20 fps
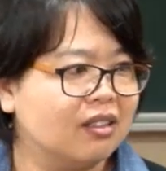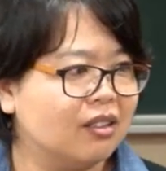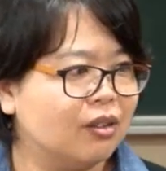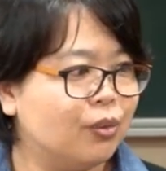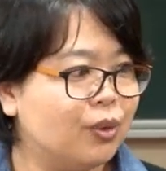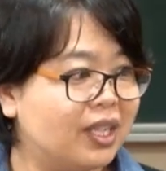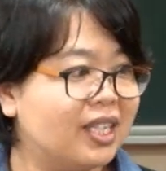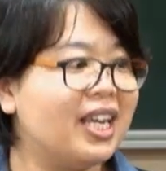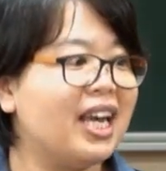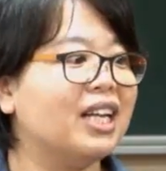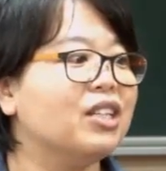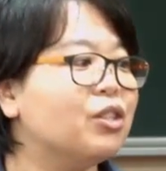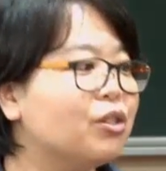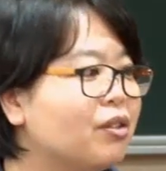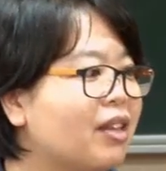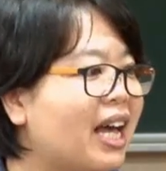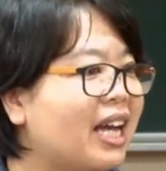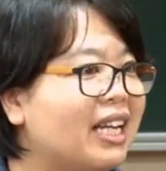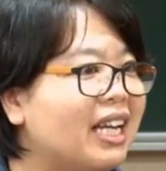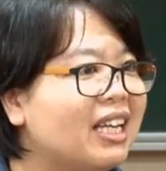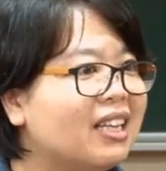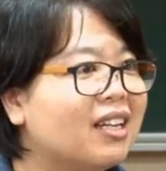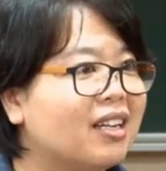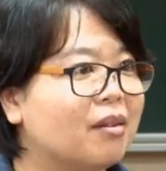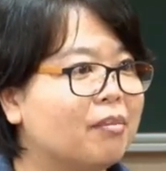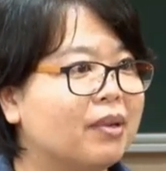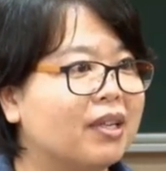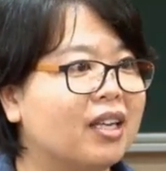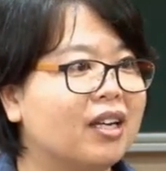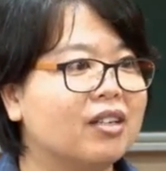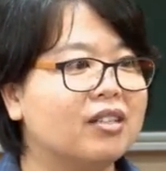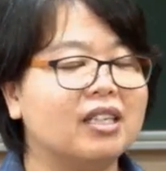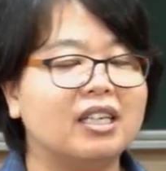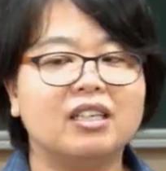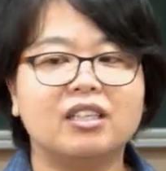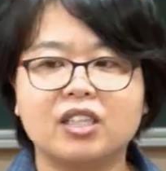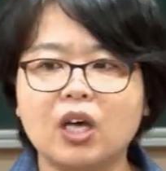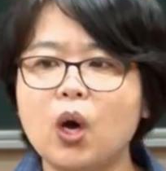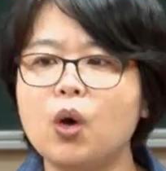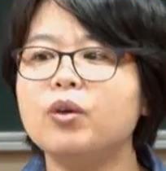We can't do that either because
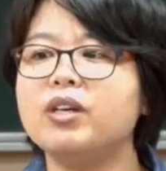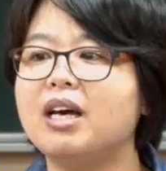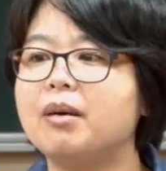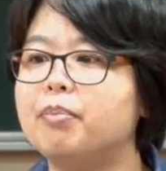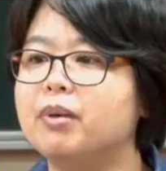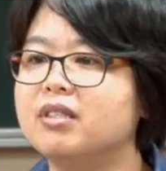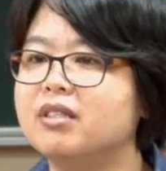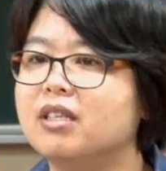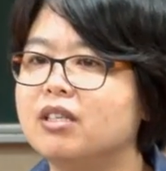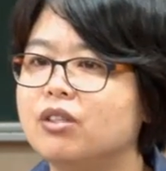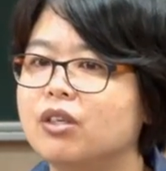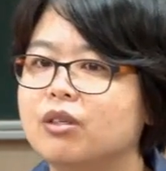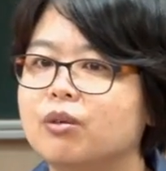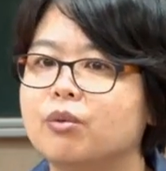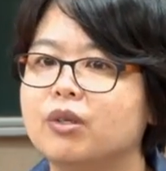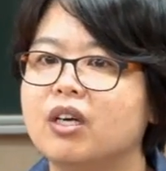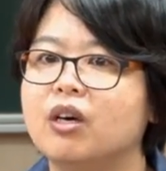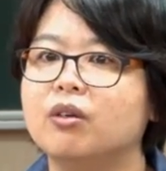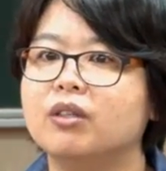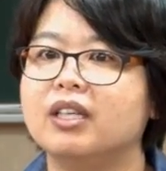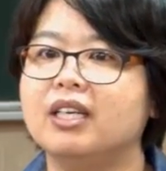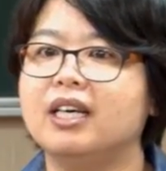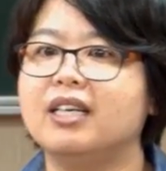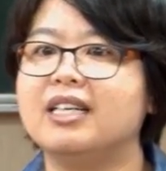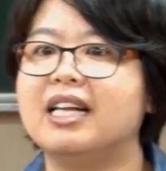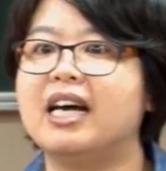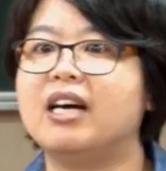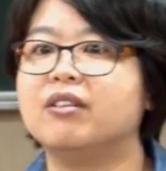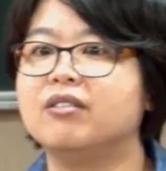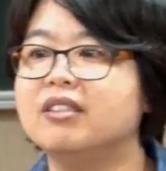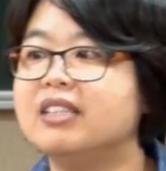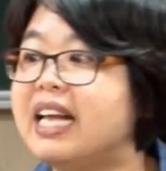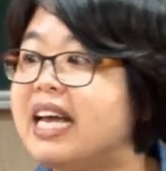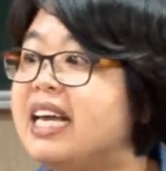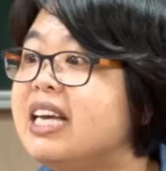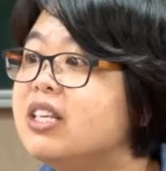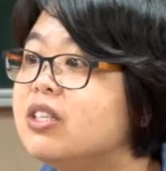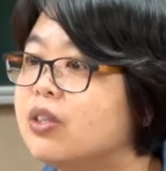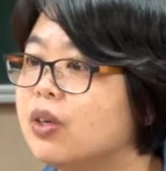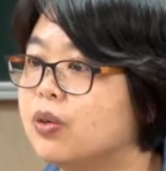in coda position we only allow
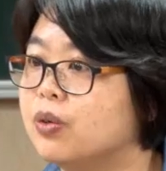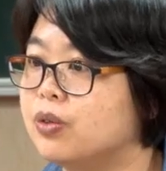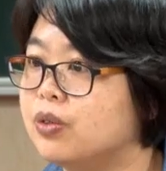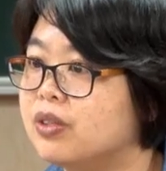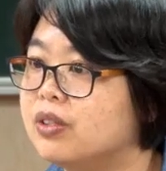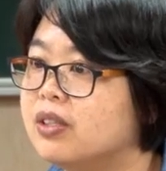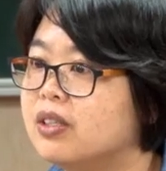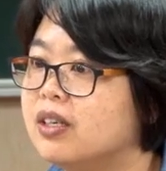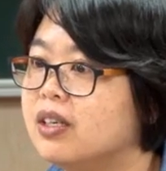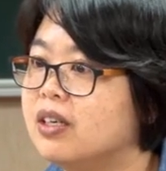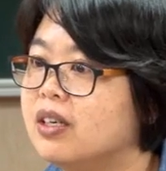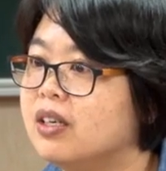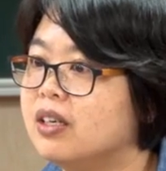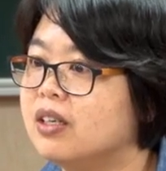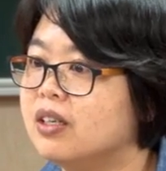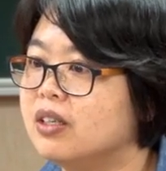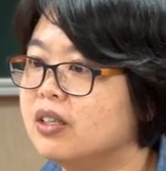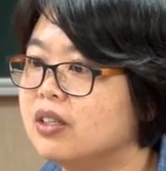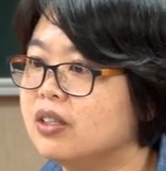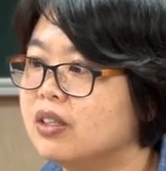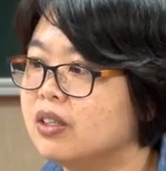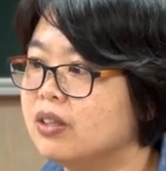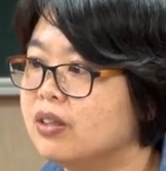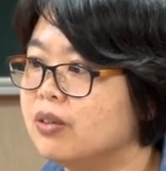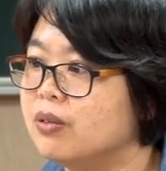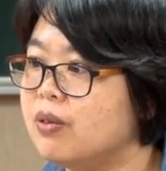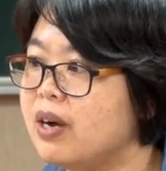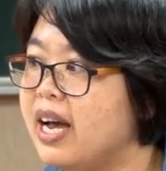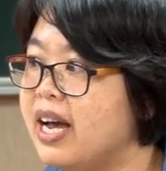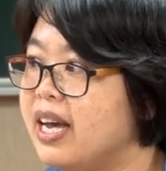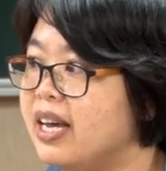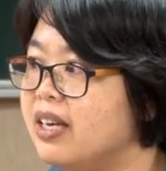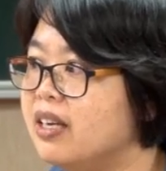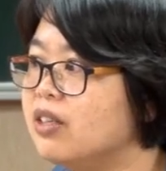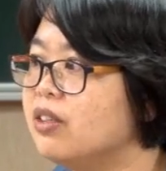nasals, right?